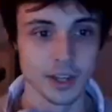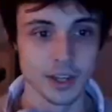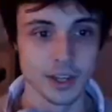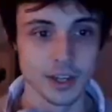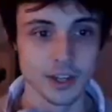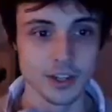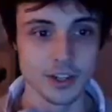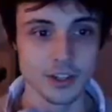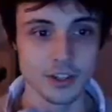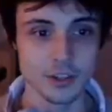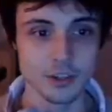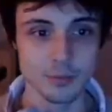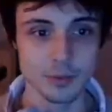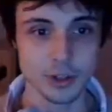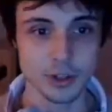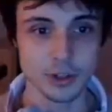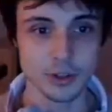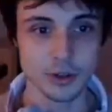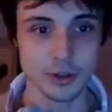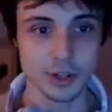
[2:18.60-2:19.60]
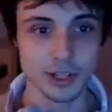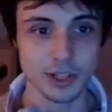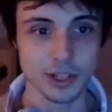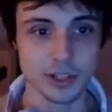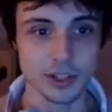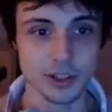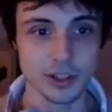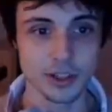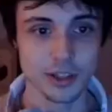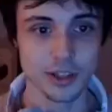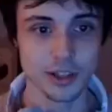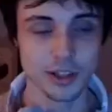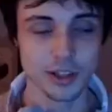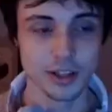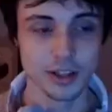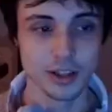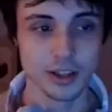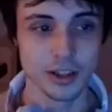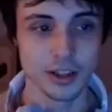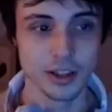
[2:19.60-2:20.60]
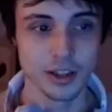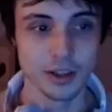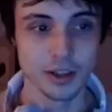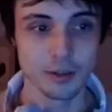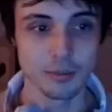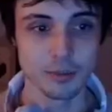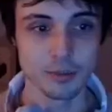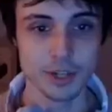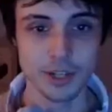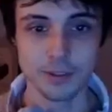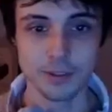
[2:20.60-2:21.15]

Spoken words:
Just super annoying, pretty